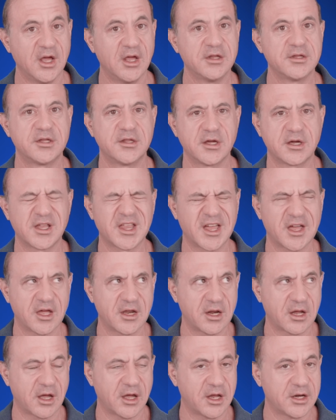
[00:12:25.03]
So the
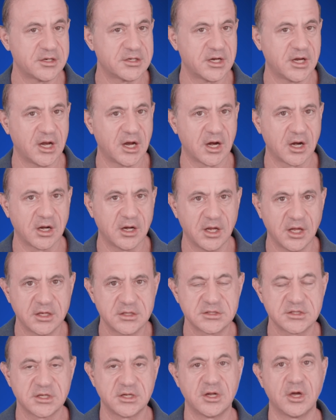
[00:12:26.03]
cloud engineer needs
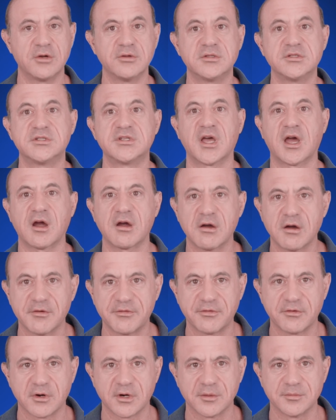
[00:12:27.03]
to know
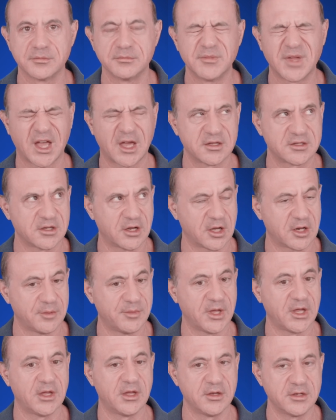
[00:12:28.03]
Terraform, because they're going to
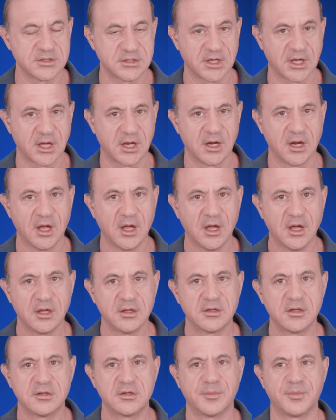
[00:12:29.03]
be using it
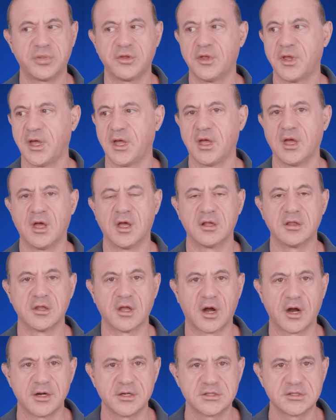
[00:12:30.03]
to deploy
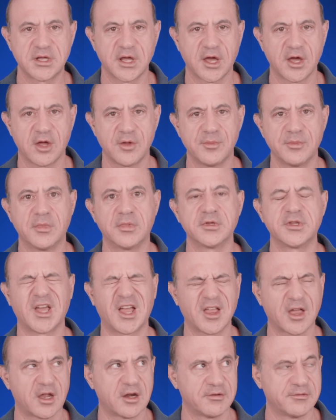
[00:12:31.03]
large-scale
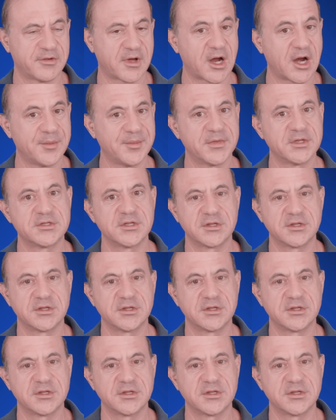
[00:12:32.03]
multi-cloud environments.